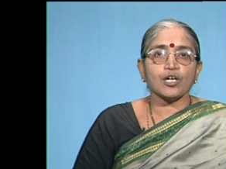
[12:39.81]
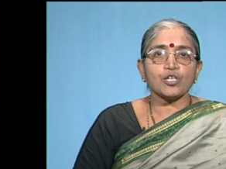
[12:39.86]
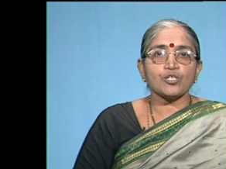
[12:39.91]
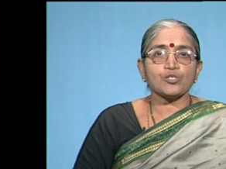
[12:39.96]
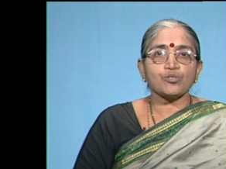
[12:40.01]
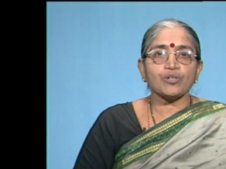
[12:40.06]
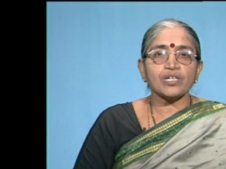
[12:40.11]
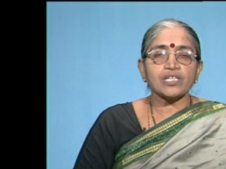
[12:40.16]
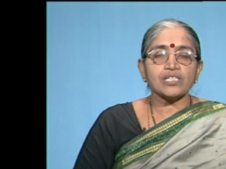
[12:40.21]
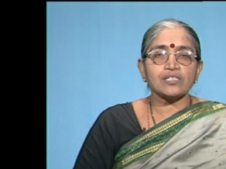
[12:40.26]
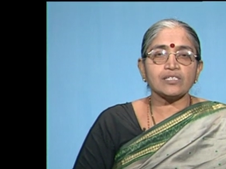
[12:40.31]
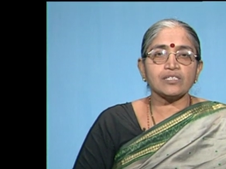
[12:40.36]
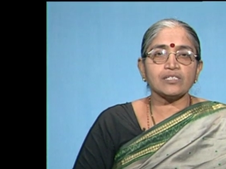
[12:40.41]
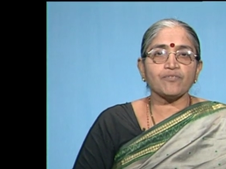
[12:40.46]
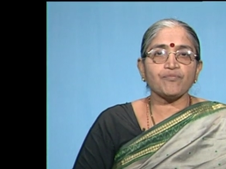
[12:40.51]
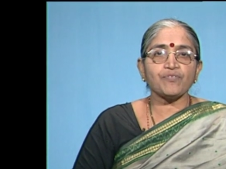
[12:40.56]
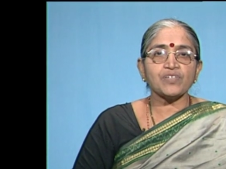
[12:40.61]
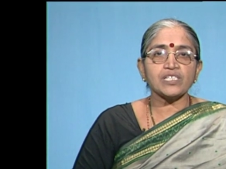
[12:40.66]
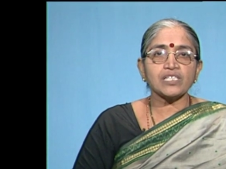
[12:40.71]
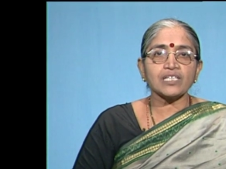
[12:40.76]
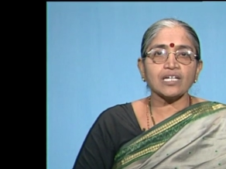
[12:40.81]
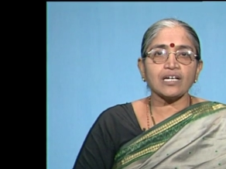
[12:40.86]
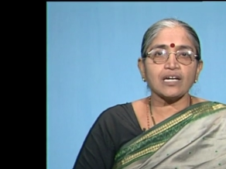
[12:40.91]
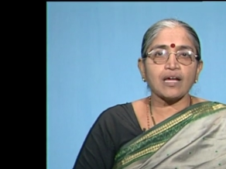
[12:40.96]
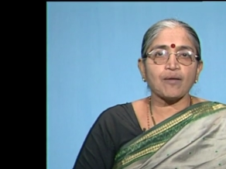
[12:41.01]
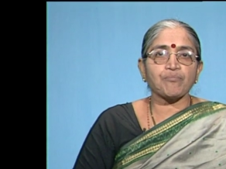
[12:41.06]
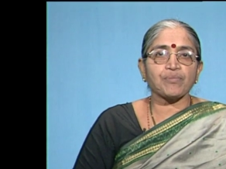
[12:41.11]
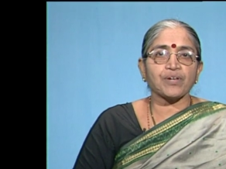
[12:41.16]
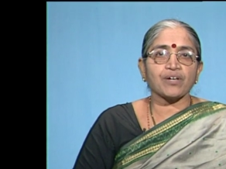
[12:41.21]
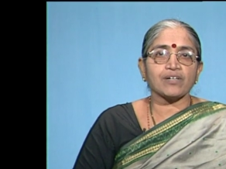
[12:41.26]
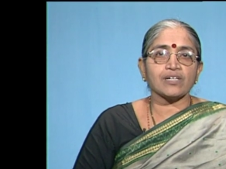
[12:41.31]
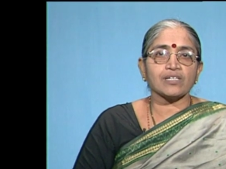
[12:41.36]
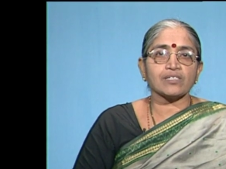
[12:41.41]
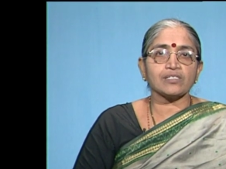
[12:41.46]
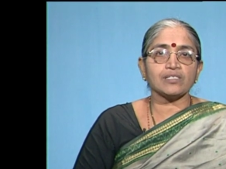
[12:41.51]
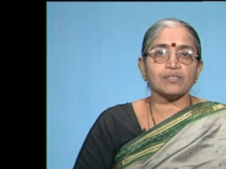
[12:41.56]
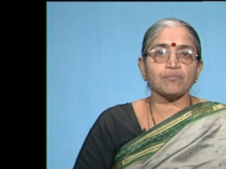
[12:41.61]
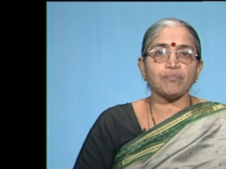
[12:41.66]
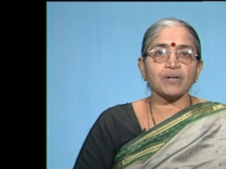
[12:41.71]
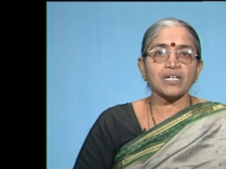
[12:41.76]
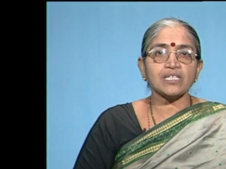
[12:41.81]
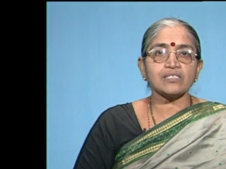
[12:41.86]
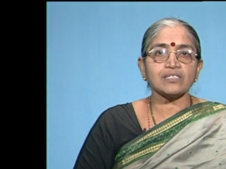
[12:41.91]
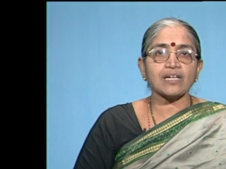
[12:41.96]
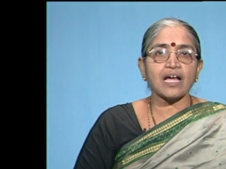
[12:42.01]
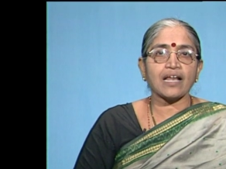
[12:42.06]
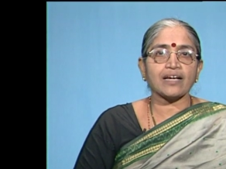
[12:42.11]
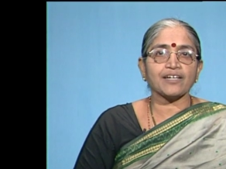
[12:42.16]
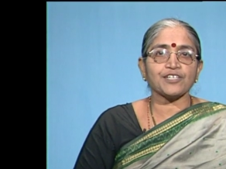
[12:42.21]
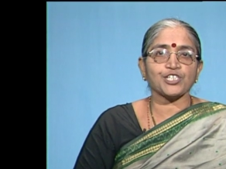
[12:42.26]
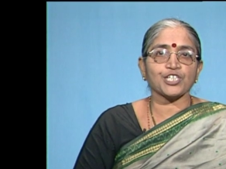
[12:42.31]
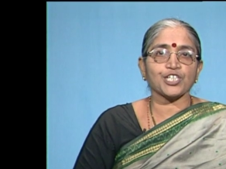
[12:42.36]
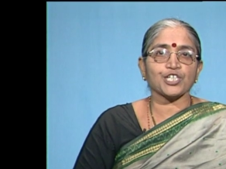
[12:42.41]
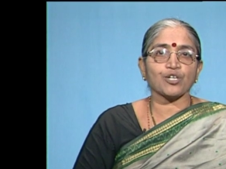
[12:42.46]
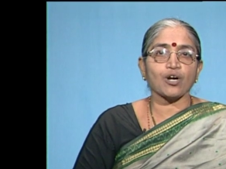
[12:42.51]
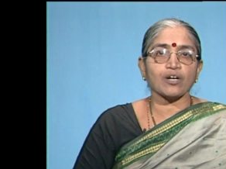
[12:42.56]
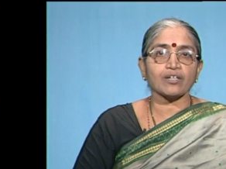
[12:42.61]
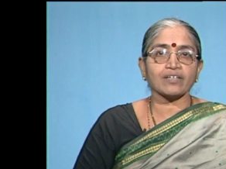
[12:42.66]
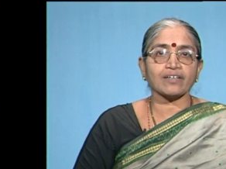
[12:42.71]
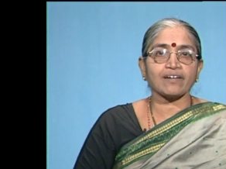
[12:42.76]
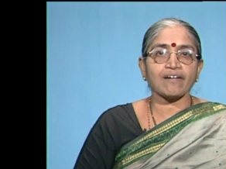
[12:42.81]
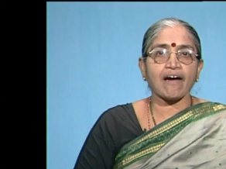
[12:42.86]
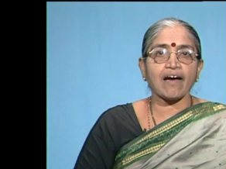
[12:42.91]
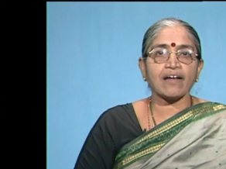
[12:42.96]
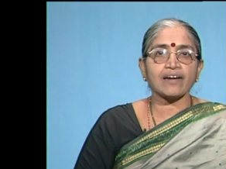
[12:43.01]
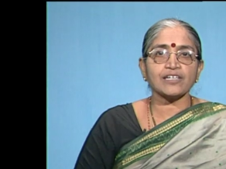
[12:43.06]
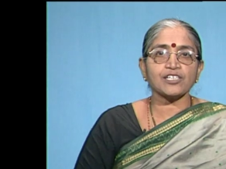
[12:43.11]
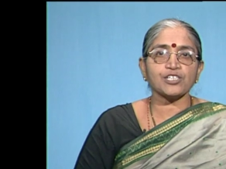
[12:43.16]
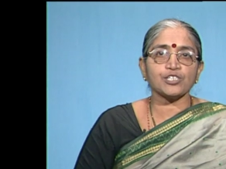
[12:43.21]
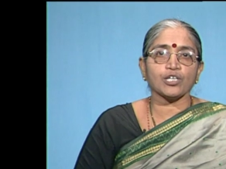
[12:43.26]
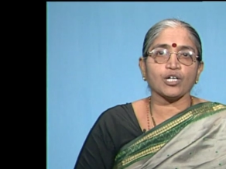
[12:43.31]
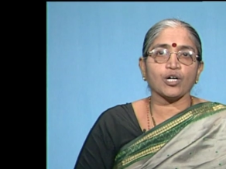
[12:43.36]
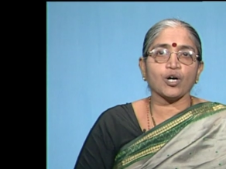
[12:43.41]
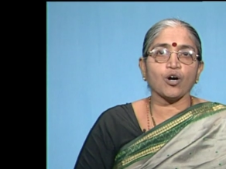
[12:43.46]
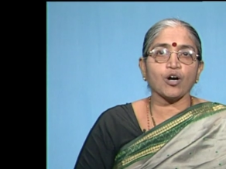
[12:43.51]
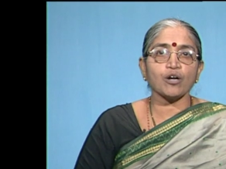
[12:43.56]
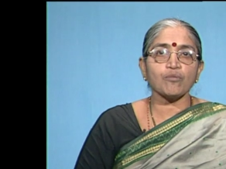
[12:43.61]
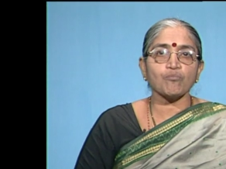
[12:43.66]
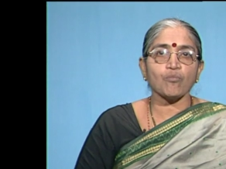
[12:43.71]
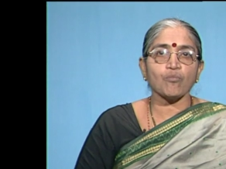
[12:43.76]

So, it is the physical appearance, the personality, not the character or